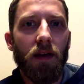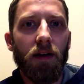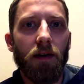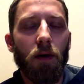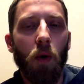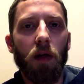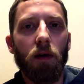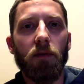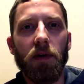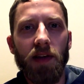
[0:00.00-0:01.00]
well
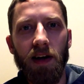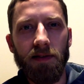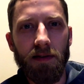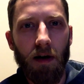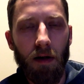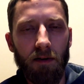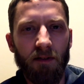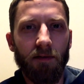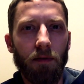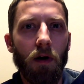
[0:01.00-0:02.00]
over
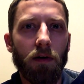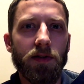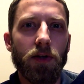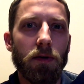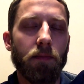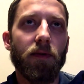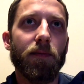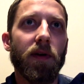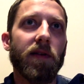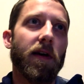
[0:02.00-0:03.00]
$1,000 for long tubes,
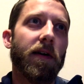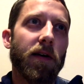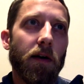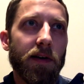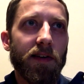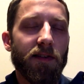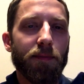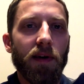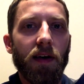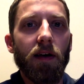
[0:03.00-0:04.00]
because I had already
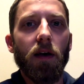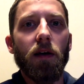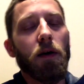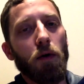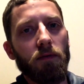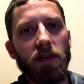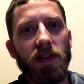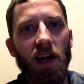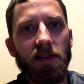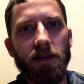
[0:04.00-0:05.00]
spent over
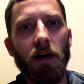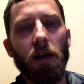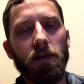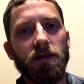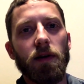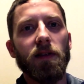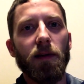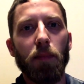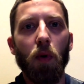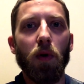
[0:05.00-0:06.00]
$1,000 on
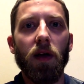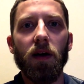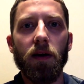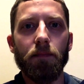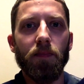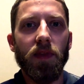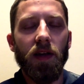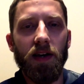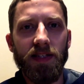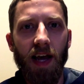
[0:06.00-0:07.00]
the Borla
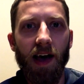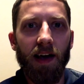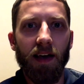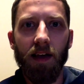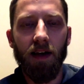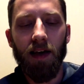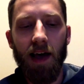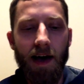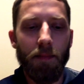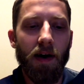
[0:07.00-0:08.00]
Attack
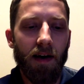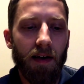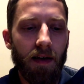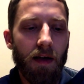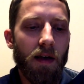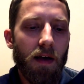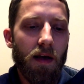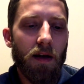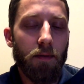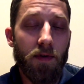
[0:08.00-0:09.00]
Catback,
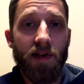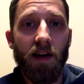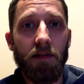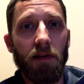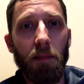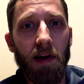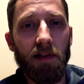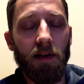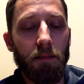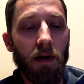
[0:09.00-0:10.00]
which sounds
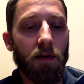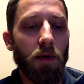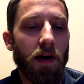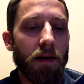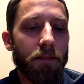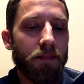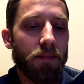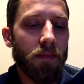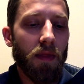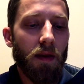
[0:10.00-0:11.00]
amazing, by the way.
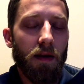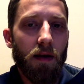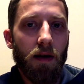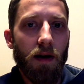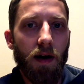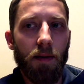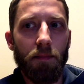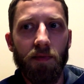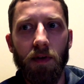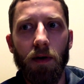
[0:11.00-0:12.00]

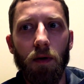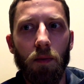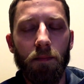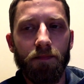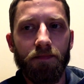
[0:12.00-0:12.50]
With the